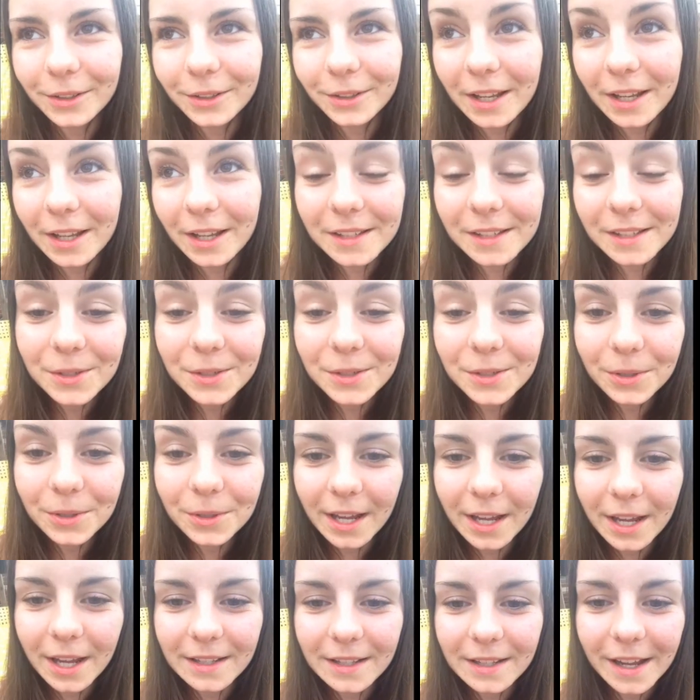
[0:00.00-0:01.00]
these two
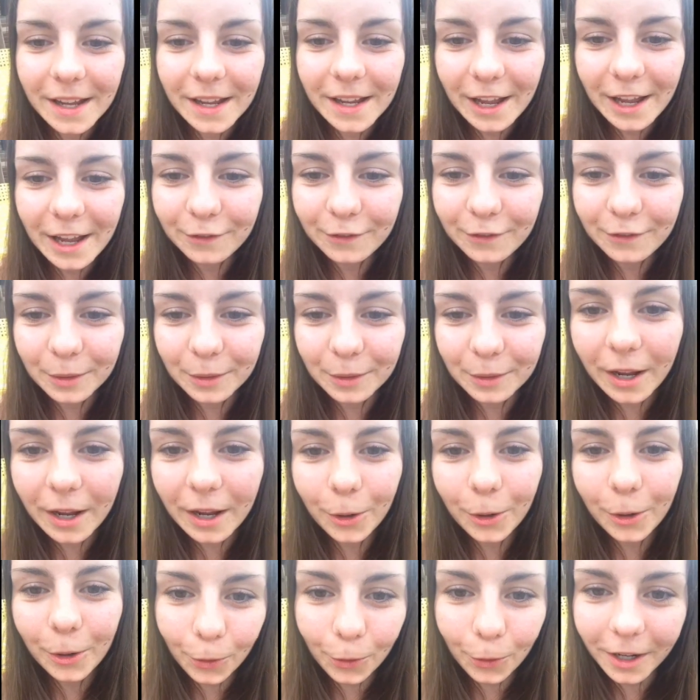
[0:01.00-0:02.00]
cats I have in my
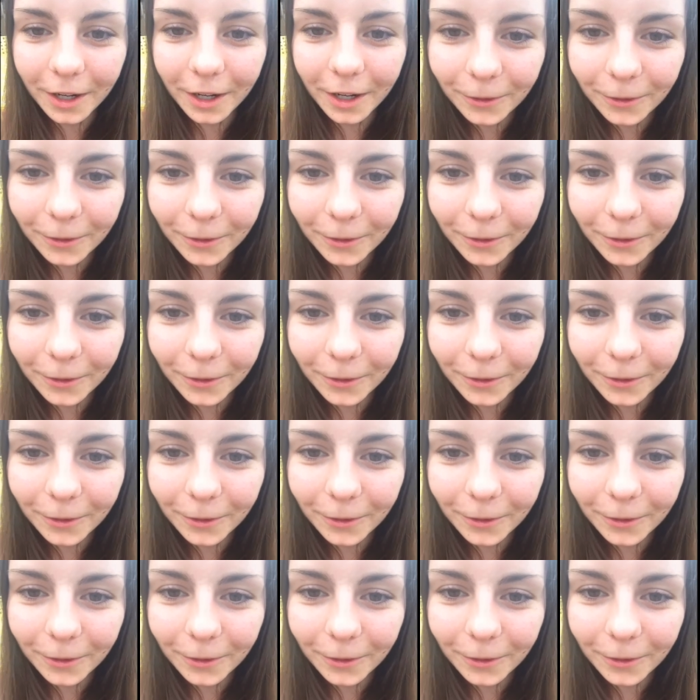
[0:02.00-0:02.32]
home now.